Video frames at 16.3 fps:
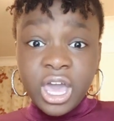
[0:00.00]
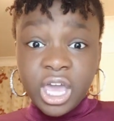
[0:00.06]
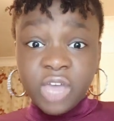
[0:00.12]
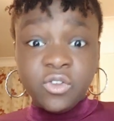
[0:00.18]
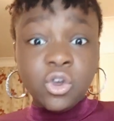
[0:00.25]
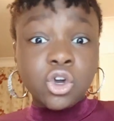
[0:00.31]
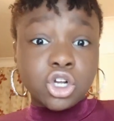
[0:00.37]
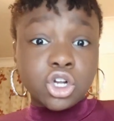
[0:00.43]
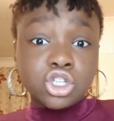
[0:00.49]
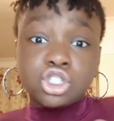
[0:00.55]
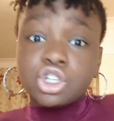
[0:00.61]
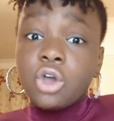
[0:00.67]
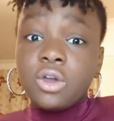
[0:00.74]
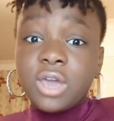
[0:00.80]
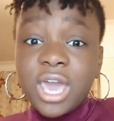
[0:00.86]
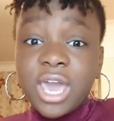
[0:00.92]
If you can
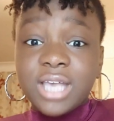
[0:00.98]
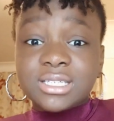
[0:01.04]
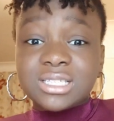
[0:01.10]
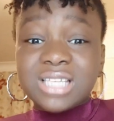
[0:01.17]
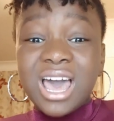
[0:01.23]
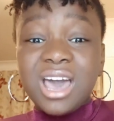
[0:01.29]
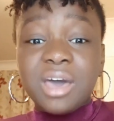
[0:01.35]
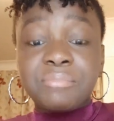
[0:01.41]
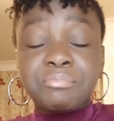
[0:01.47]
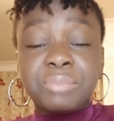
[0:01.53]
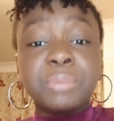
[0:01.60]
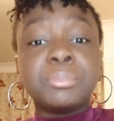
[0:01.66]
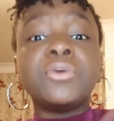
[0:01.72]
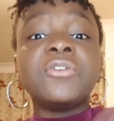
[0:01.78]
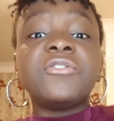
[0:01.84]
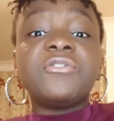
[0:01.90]
showcase that and people